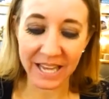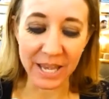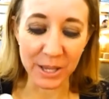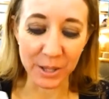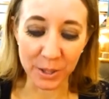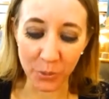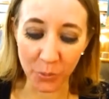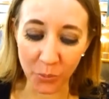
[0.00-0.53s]
they
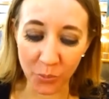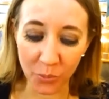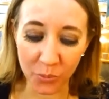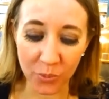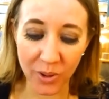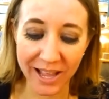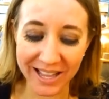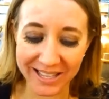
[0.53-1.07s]
There's, just
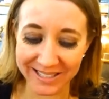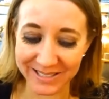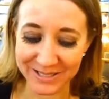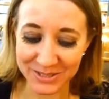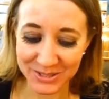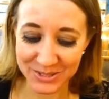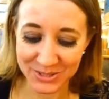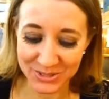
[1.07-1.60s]
changed it or
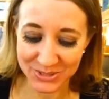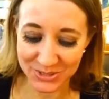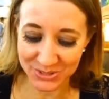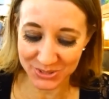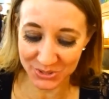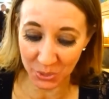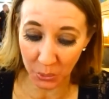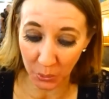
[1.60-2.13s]
whatever.
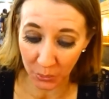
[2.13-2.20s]
So